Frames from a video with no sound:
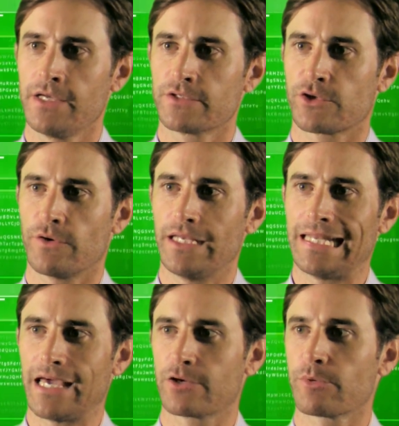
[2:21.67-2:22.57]
to create
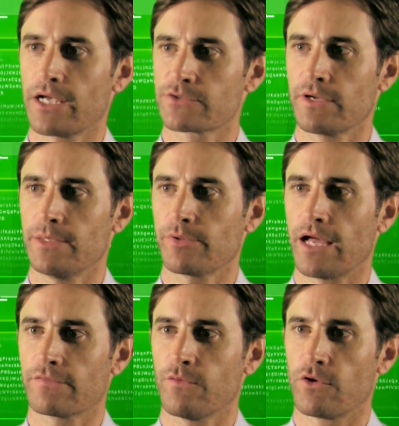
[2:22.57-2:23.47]
an enterprise-ready
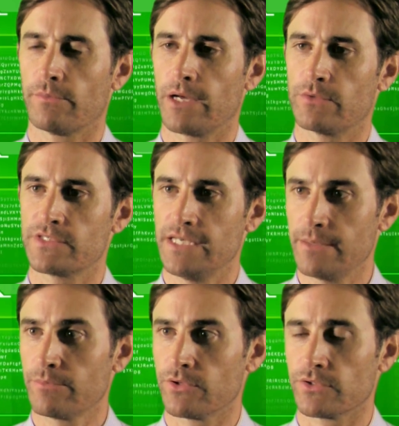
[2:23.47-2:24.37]
platform that was
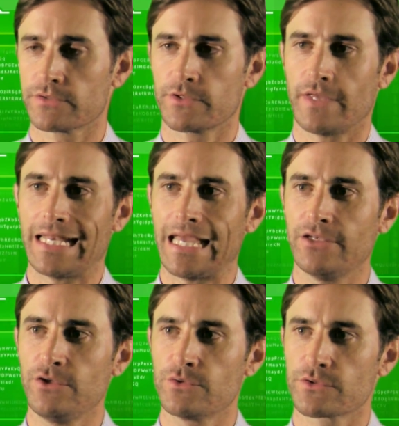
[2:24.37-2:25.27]
nimble so that
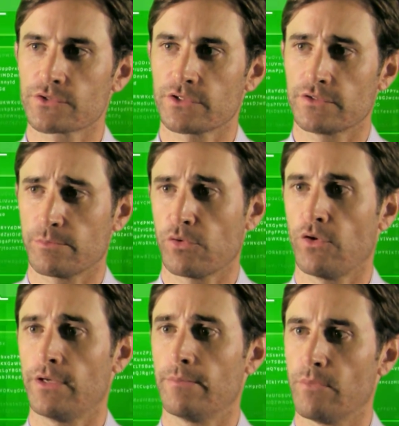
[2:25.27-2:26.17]
end users could
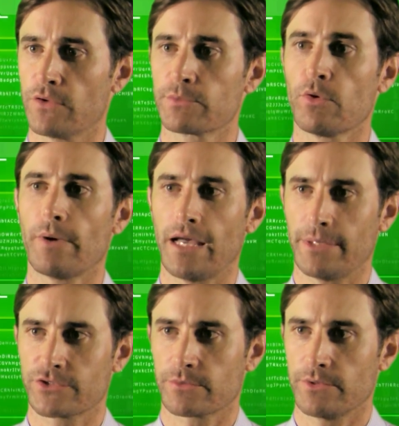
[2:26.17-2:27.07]
deploy multiple
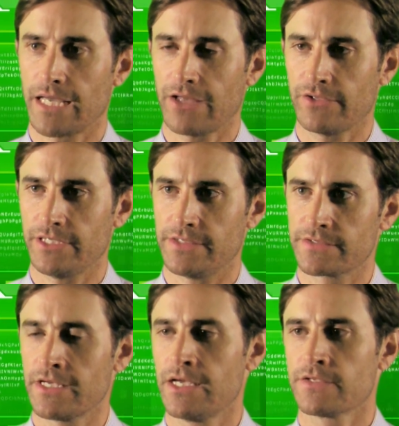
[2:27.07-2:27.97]
biometric
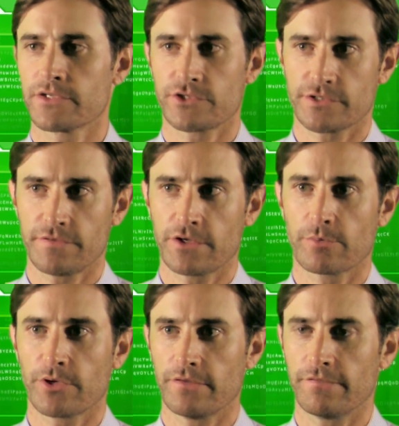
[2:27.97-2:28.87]
modalities, such as
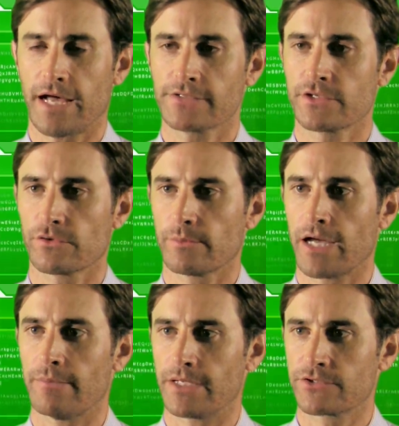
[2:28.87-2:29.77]
fingerprint and vascular
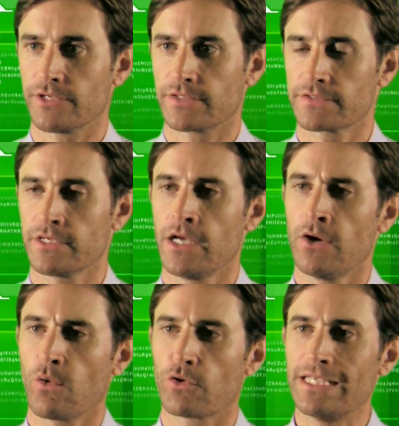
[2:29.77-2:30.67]
biometrics,
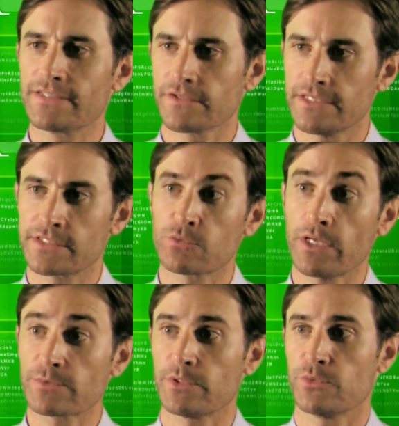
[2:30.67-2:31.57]
or easily
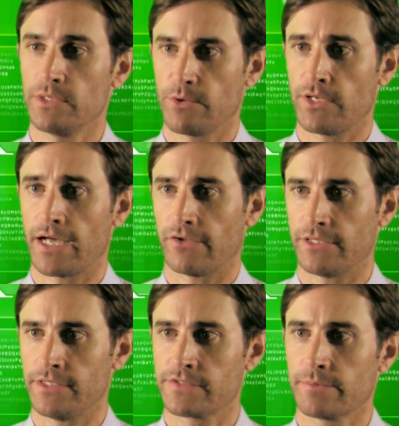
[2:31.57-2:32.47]
switch between
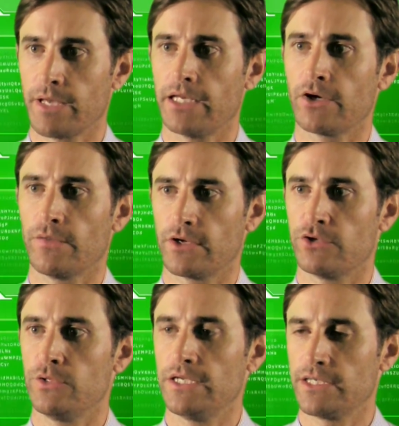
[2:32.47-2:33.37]
modalities depending on their
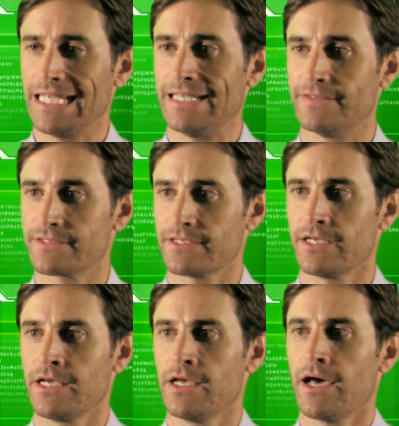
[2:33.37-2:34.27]
unique needs.
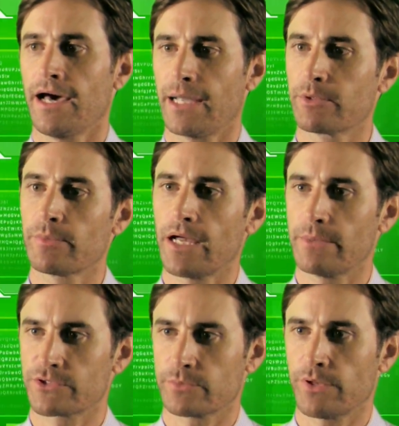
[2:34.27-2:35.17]
Hybrid
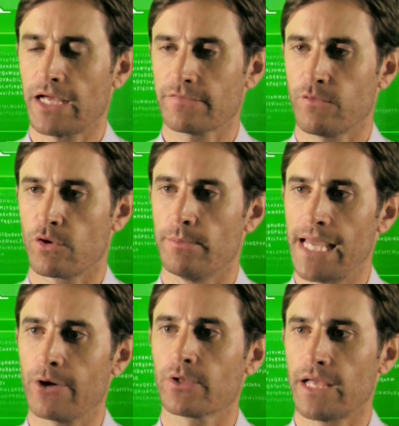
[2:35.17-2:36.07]
Biometric Platform
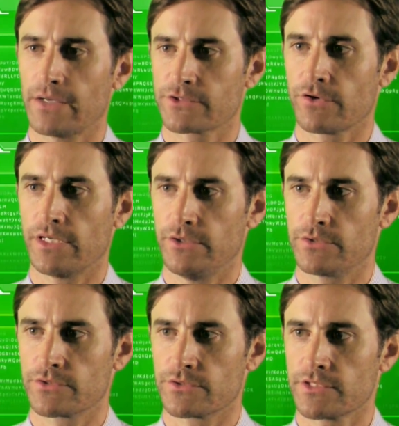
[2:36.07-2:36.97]
now allows our end
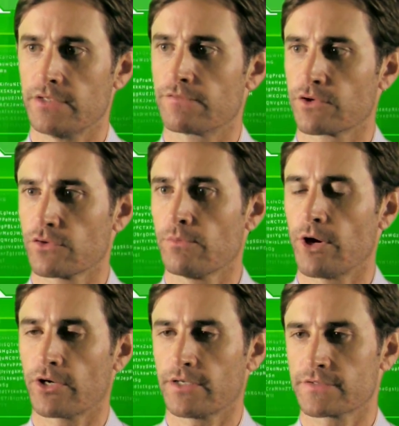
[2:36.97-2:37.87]
users in vertical
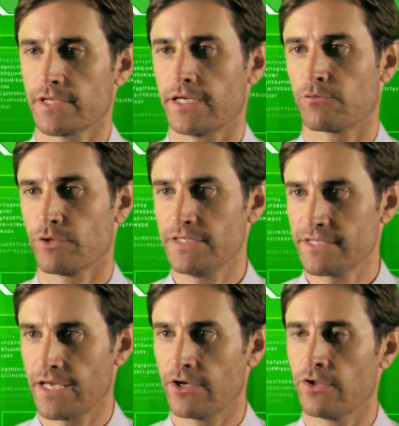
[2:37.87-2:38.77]
markets like
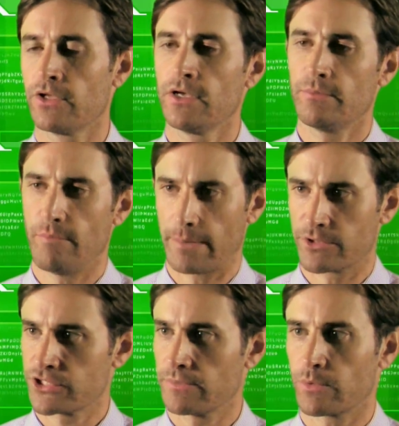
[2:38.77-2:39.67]
retail,
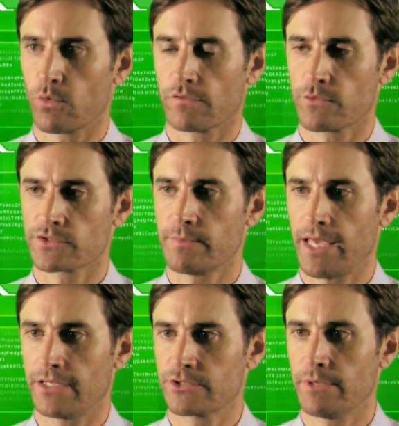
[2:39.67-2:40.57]
membership and workforce
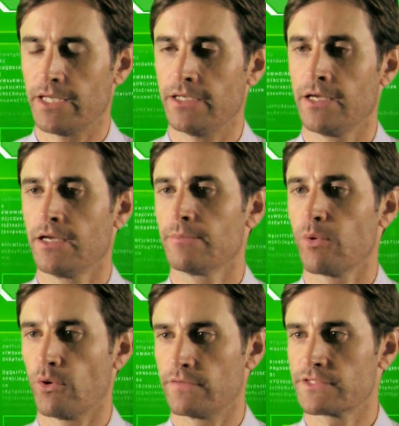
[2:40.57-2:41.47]
management,
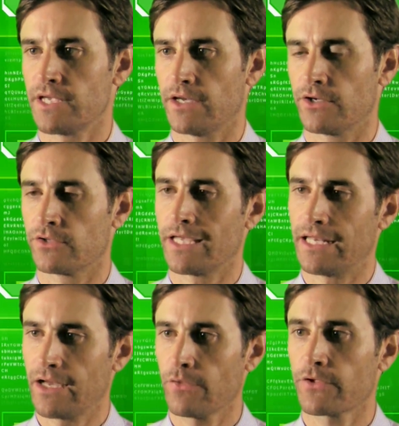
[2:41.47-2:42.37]
point of sale,
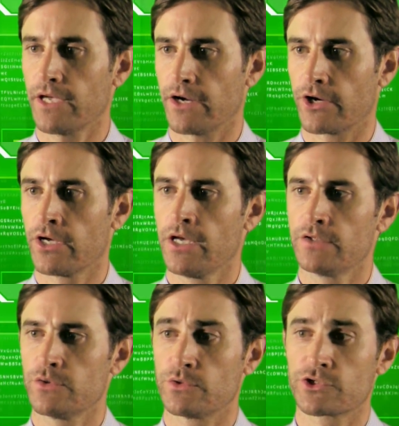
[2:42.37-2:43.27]
and healthcare
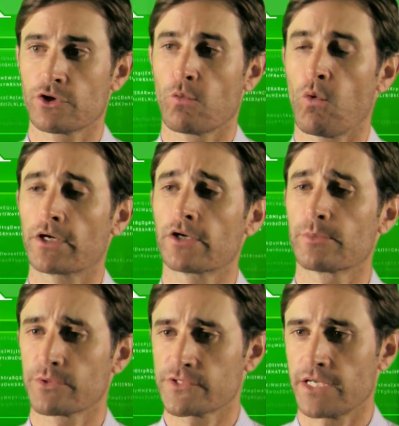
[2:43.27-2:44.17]
to ensure one
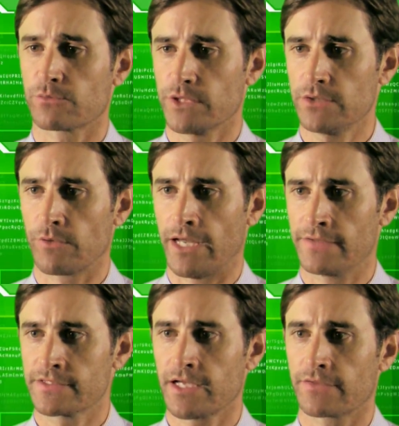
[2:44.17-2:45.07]
hundred percent read
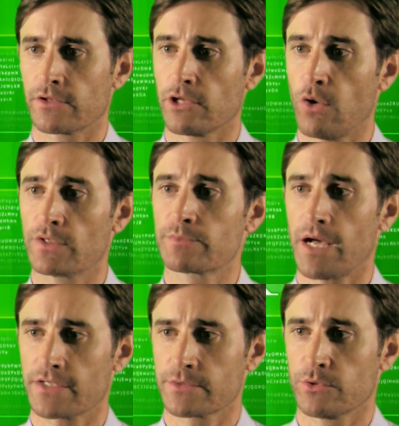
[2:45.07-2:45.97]
rates at the lowest
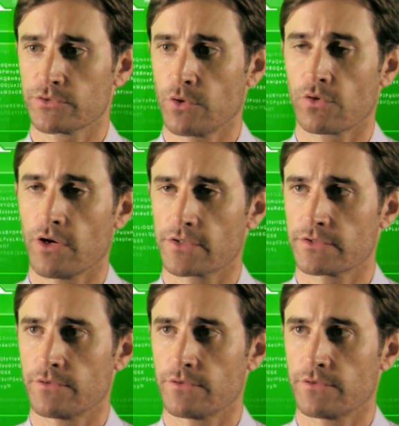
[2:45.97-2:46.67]
possible total cost of